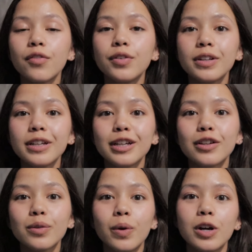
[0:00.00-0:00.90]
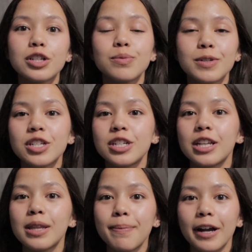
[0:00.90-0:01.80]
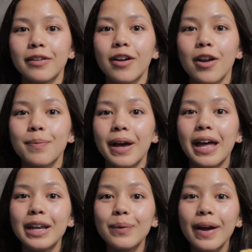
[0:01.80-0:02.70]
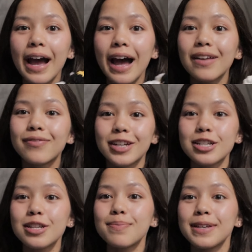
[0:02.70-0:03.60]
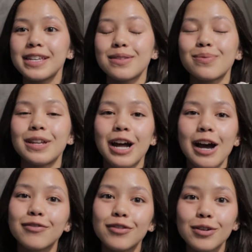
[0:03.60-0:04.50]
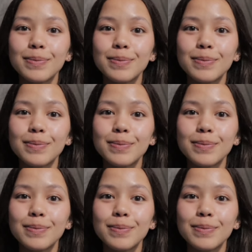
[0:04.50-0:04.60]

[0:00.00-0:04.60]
if you can hear the washing machine in the background, but anyway, I finished the bees. We now have 3